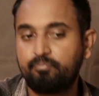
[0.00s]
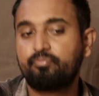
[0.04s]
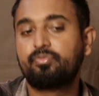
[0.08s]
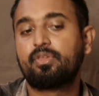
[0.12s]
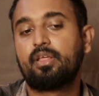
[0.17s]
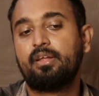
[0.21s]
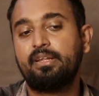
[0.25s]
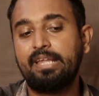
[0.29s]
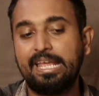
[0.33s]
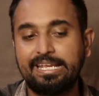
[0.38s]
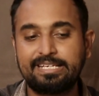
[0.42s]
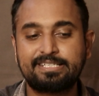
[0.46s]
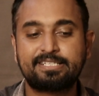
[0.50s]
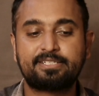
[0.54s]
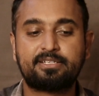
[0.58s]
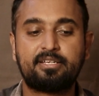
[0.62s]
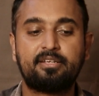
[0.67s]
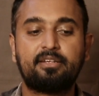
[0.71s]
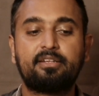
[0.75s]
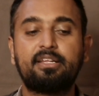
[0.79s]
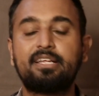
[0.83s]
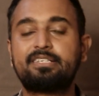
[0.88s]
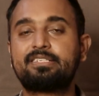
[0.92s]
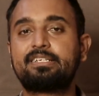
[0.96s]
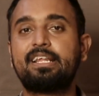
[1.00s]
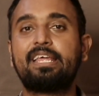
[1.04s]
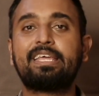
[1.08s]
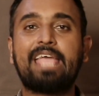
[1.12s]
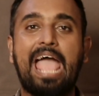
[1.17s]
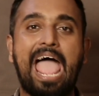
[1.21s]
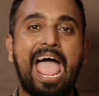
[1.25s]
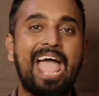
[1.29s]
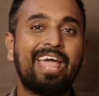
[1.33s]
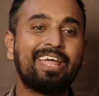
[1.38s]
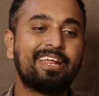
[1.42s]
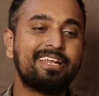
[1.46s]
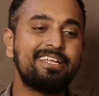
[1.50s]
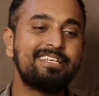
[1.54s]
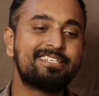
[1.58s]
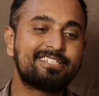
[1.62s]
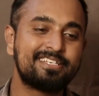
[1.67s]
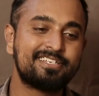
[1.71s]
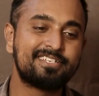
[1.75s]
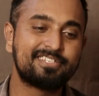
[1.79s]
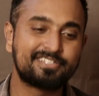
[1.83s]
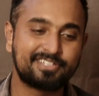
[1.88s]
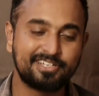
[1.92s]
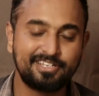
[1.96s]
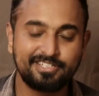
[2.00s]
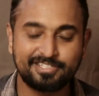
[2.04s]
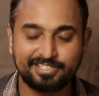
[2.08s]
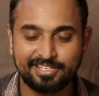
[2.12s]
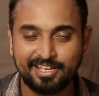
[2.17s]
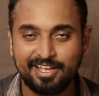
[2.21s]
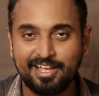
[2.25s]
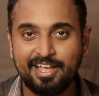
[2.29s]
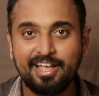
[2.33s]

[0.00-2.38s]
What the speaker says: next, that's like Angry Sisters.